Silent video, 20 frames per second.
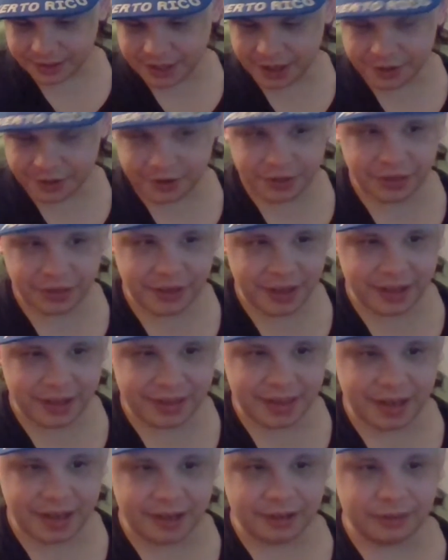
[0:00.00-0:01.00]
the other thing
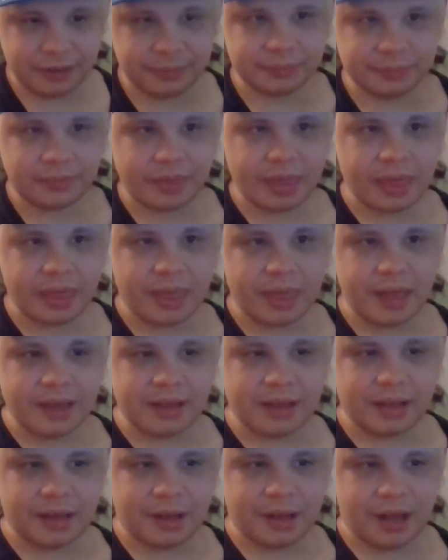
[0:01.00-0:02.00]
that um,
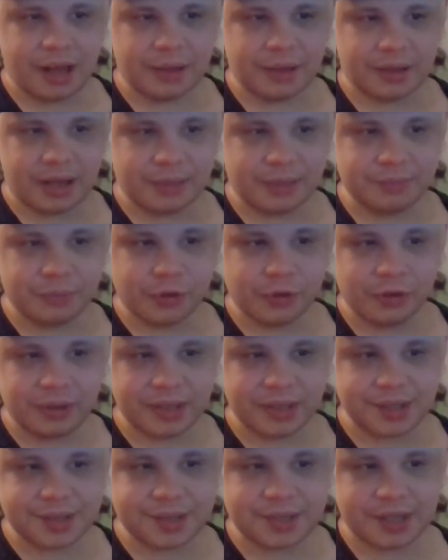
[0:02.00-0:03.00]
I, am more or
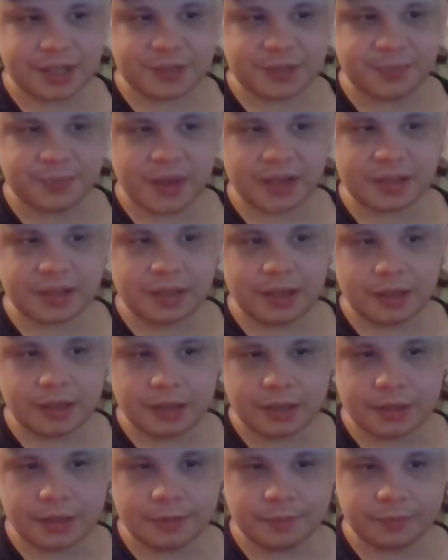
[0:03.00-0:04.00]
less
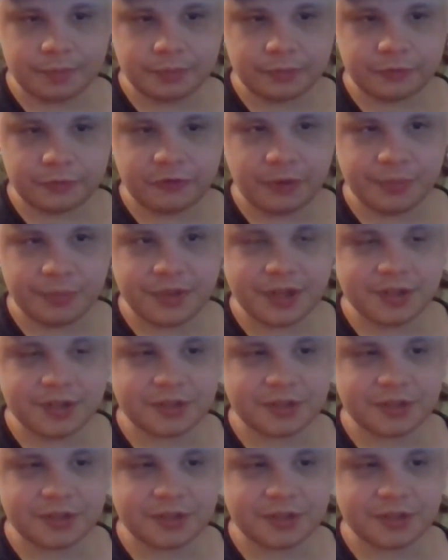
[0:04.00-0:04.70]
expecting um, from the